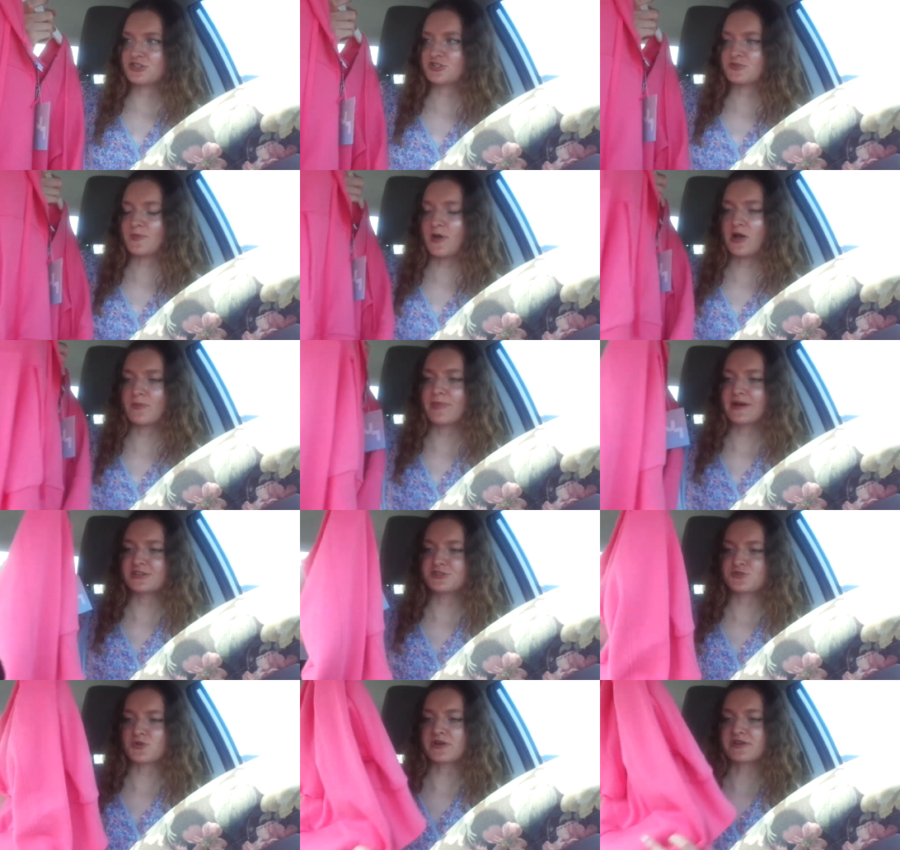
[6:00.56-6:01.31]
small
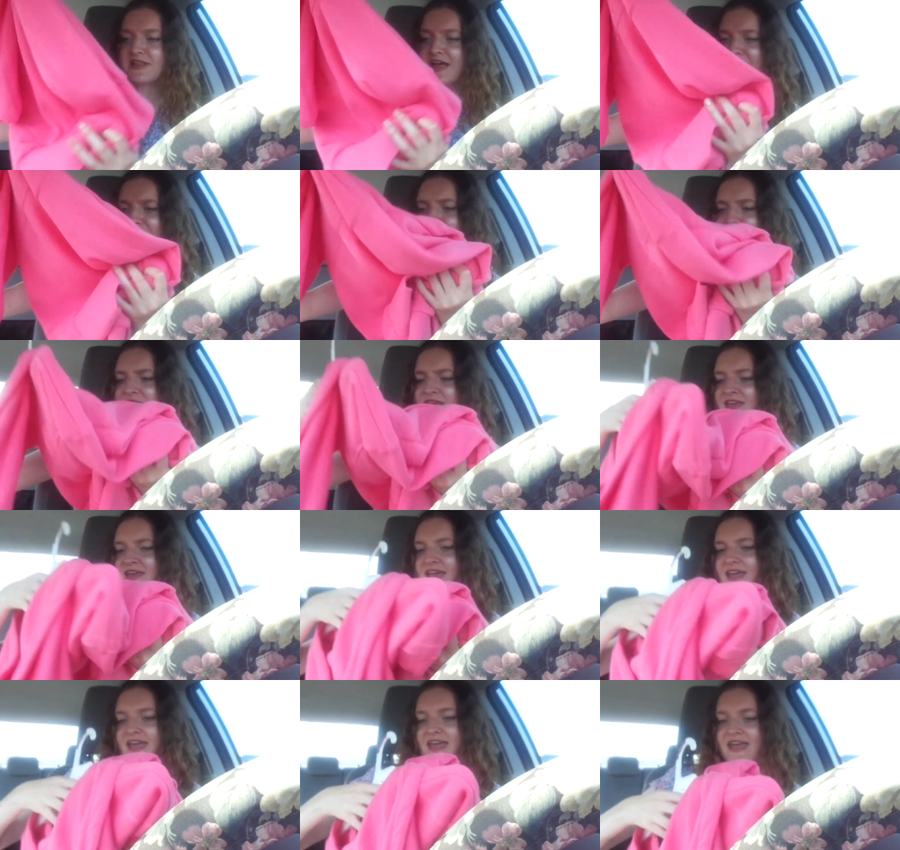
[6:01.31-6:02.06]
by JoyLab,
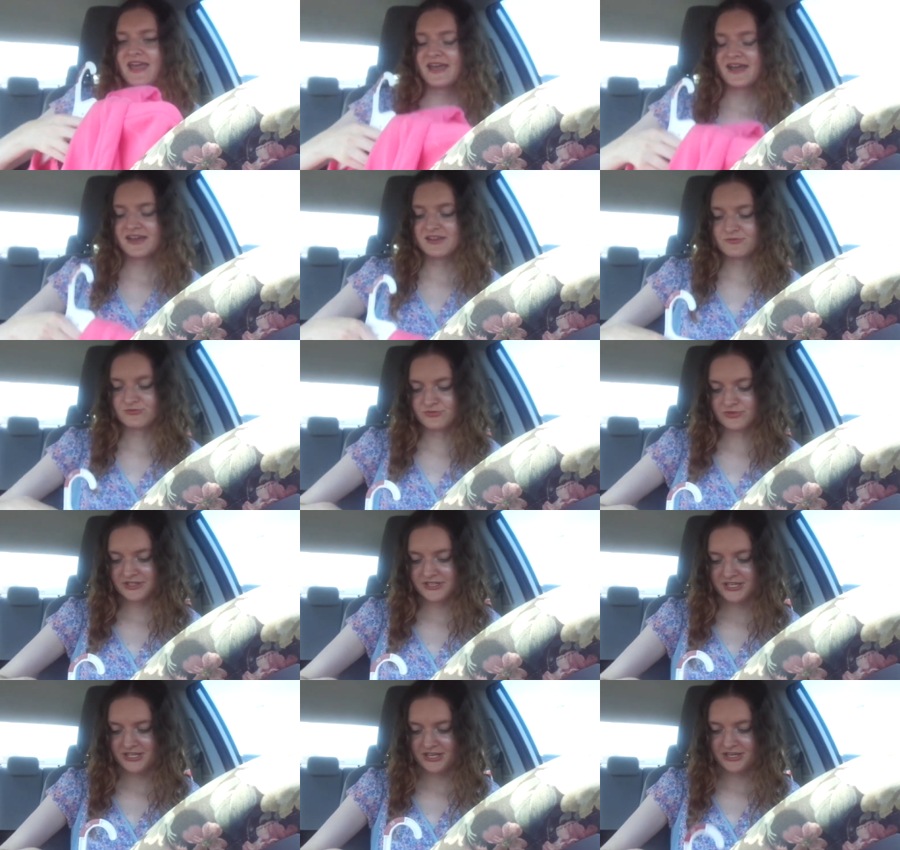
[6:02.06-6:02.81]
and
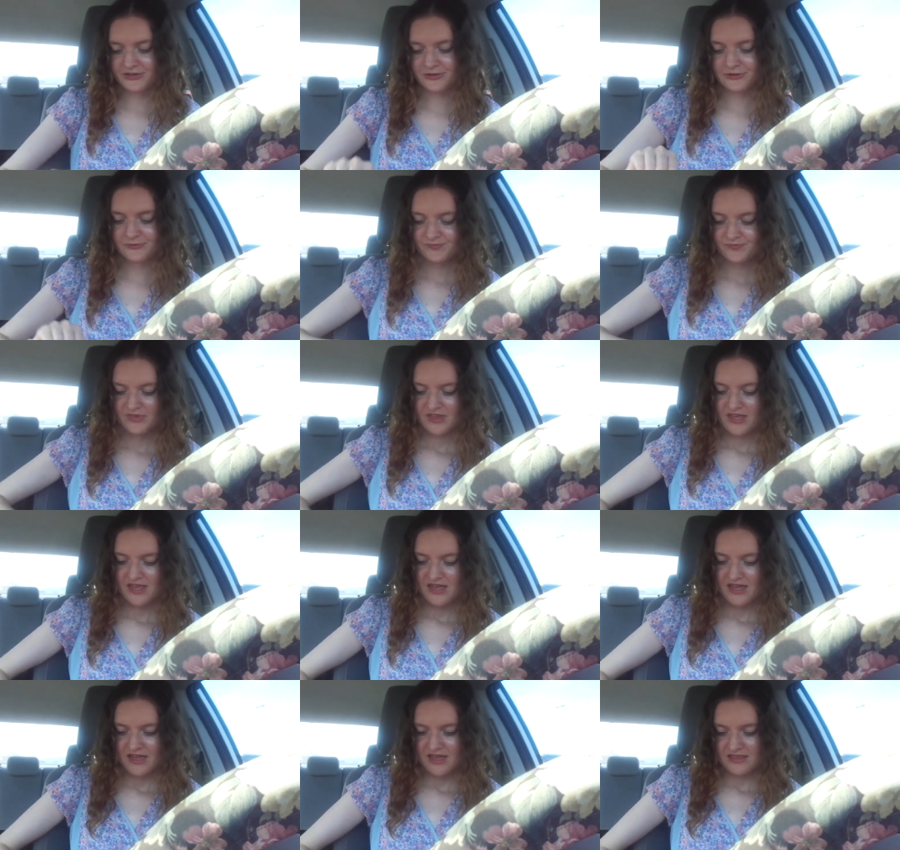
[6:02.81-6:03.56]
really cute.
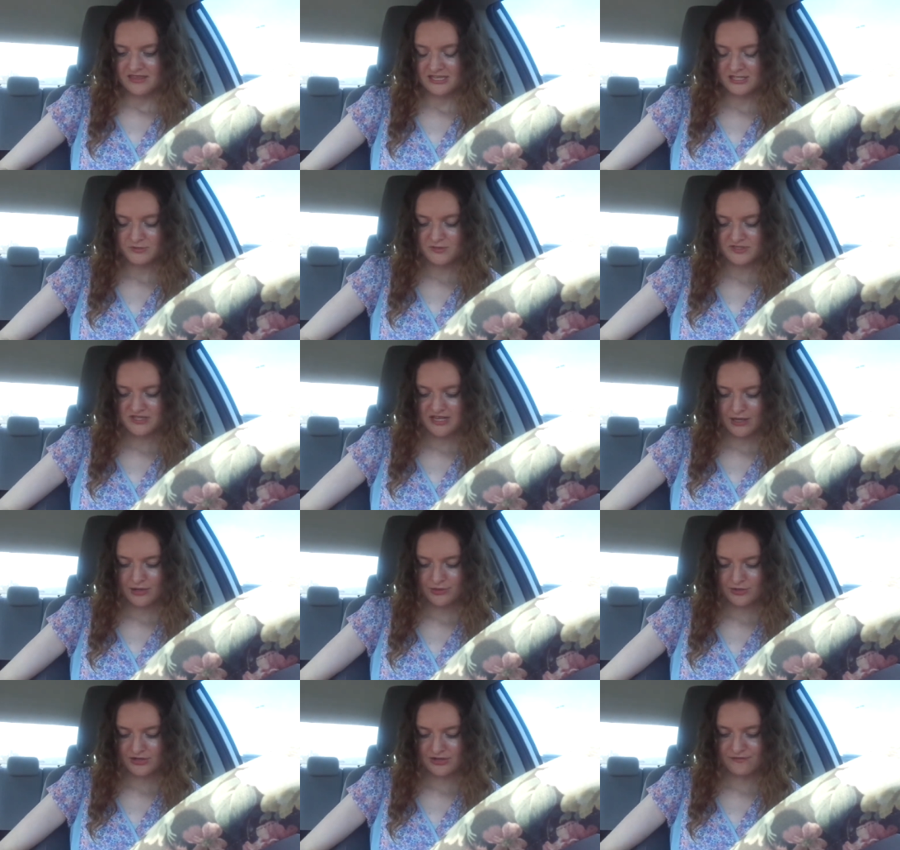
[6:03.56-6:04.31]
This was like
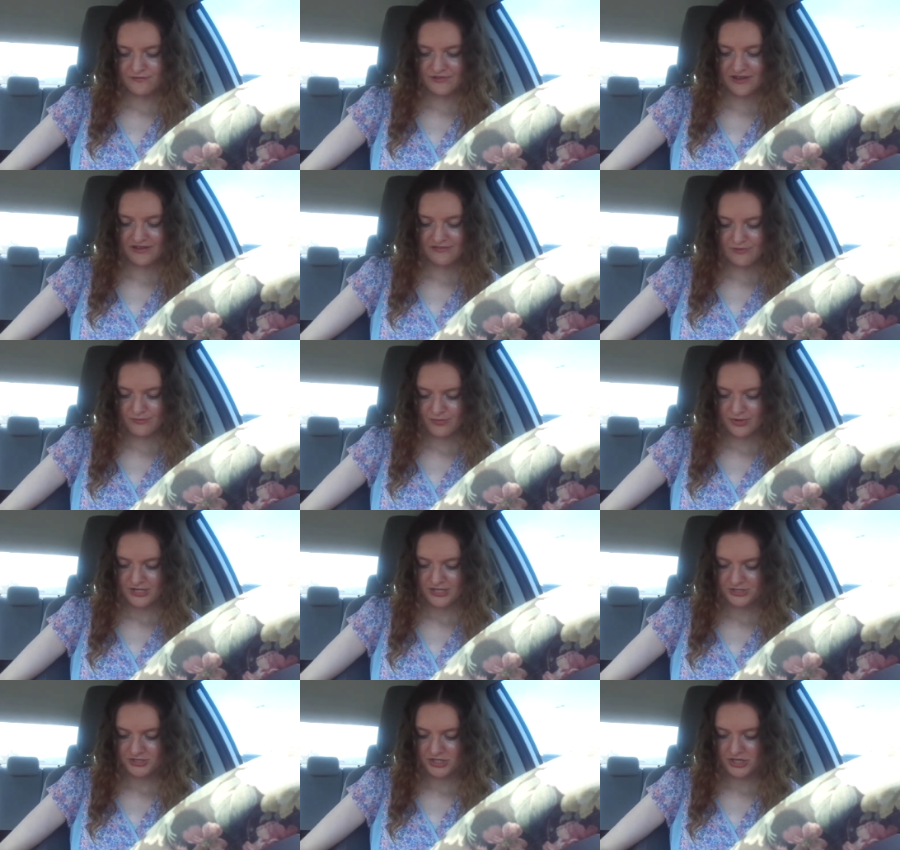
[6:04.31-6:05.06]
35, I'm
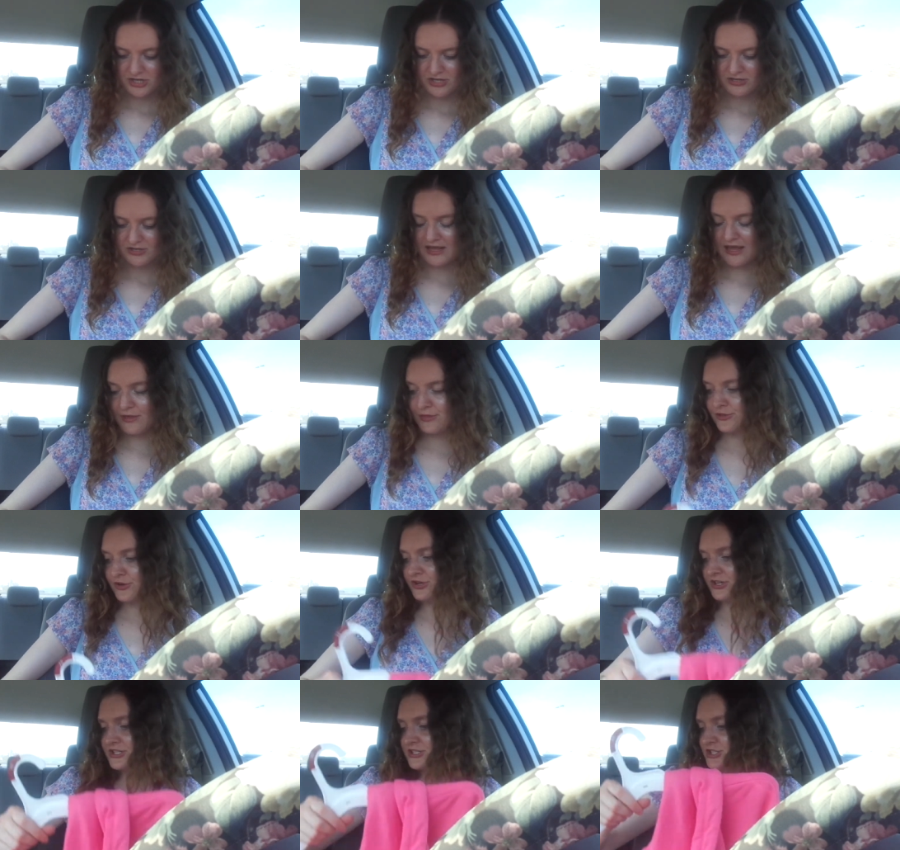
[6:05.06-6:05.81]
pretty sure. Yeah,
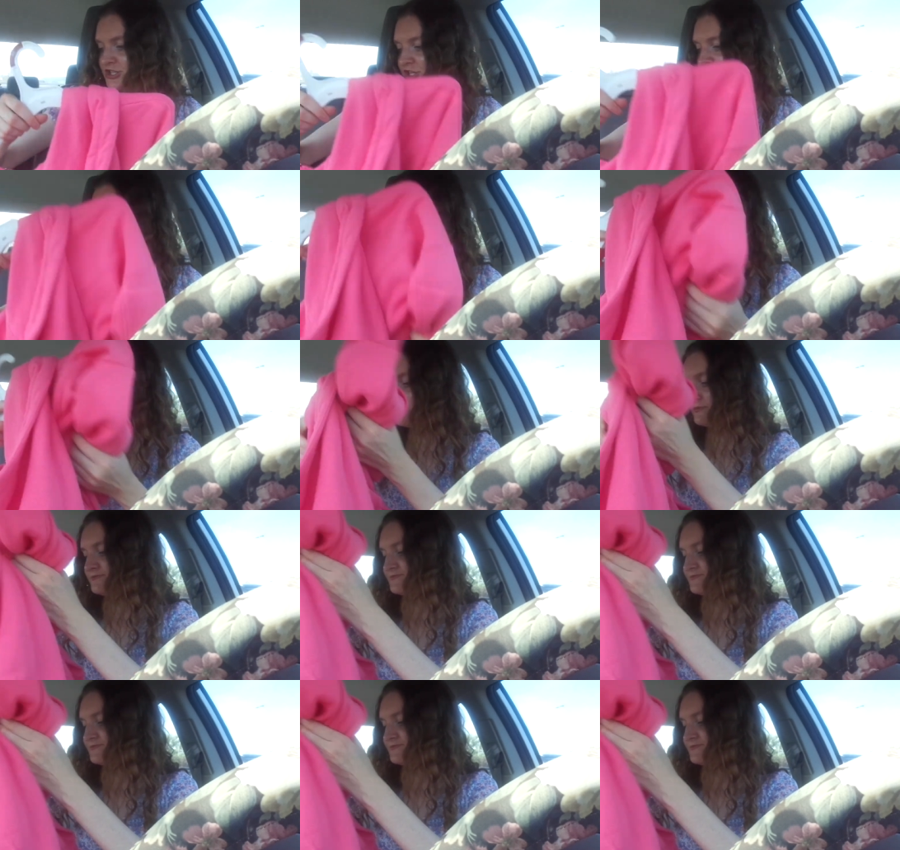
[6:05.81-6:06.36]
32.